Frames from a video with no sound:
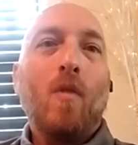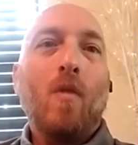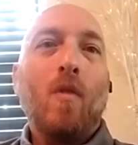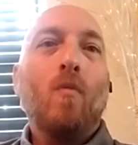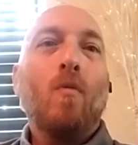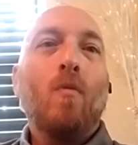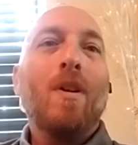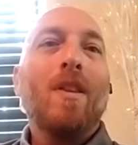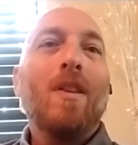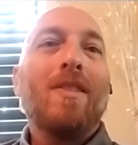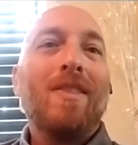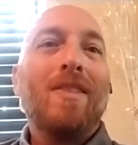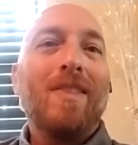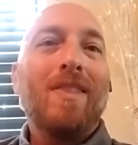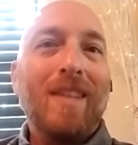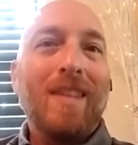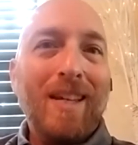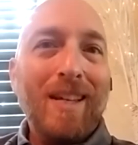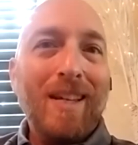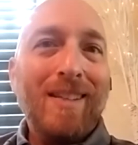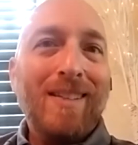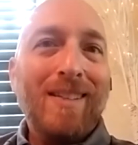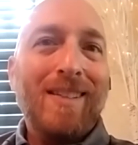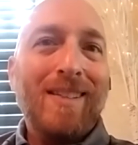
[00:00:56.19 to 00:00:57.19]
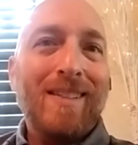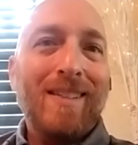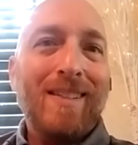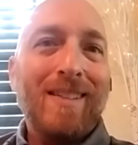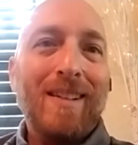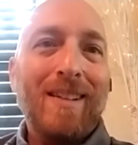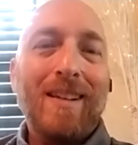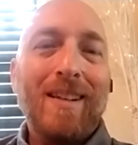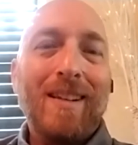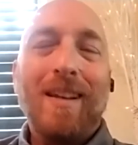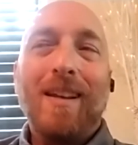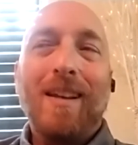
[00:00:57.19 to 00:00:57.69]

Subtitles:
With this